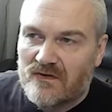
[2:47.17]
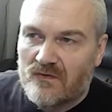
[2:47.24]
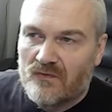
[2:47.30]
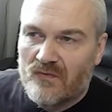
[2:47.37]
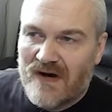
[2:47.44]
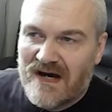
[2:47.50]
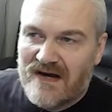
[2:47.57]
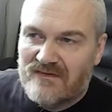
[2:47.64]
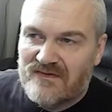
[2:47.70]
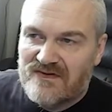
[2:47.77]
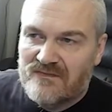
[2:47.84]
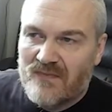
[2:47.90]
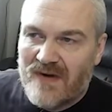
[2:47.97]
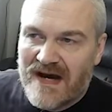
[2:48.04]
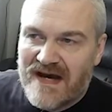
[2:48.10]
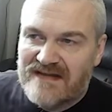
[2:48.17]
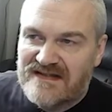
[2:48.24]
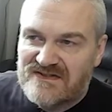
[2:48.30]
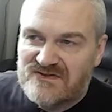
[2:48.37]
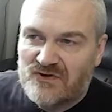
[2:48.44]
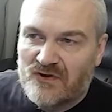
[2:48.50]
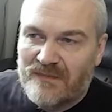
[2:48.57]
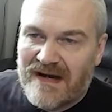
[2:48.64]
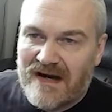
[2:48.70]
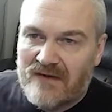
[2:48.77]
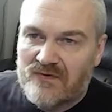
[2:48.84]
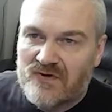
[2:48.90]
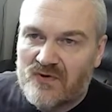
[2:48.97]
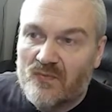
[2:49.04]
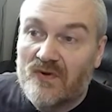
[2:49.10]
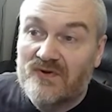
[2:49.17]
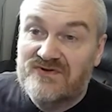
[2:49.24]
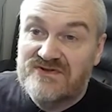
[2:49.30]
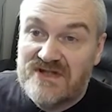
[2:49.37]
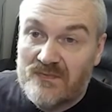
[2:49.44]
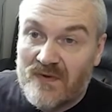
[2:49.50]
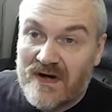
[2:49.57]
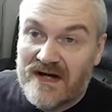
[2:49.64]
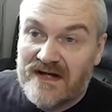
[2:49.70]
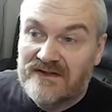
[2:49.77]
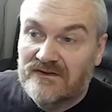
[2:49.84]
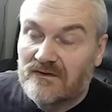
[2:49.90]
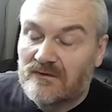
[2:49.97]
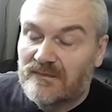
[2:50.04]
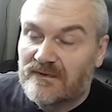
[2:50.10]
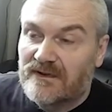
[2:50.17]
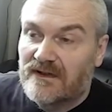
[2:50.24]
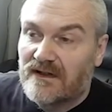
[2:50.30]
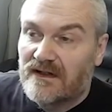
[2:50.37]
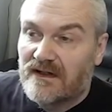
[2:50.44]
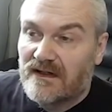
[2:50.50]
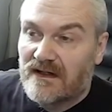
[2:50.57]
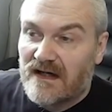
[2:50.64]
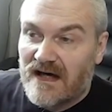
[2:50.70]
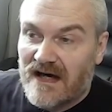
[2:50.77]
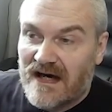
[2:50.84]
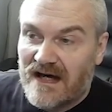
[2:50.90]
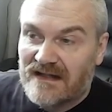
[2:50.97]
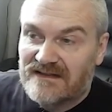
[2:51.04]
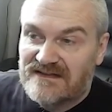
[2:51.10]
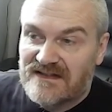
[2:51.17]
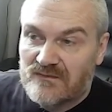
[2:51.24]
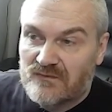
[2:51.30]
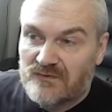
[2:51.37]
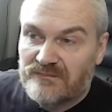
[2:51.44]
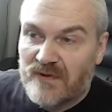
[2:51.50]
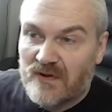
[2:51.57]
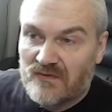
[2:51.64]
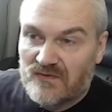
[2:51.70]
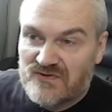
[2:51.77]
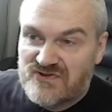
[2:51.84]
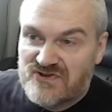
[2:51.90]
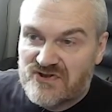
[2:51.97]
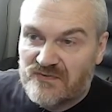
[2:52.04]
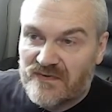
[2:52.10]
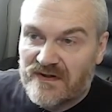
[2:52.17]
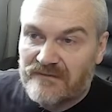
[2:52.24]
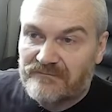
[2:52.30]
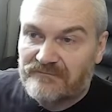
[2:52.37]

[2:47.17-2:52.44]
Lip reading: wire this up how you want it wired up, and it would bolt to it.